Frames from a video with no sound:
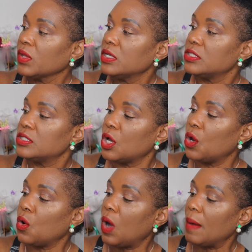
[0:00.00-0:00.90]

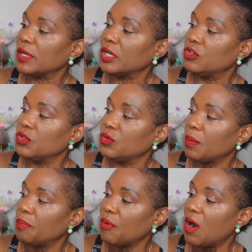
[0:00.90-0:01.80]
So I'm gonna do the
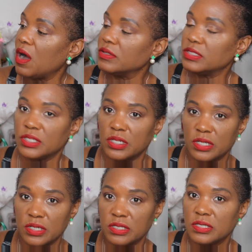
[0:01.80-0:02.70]

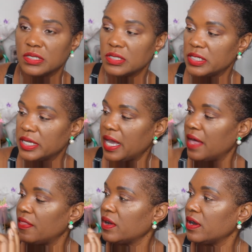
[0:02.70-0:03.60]
bronzers
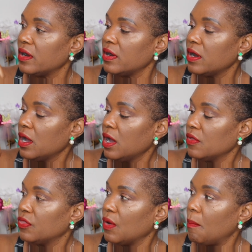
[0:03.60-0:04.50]
together,
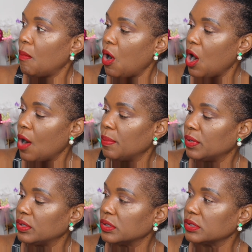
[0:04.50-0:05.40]
the
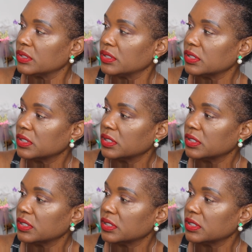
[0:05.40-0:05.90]
marbles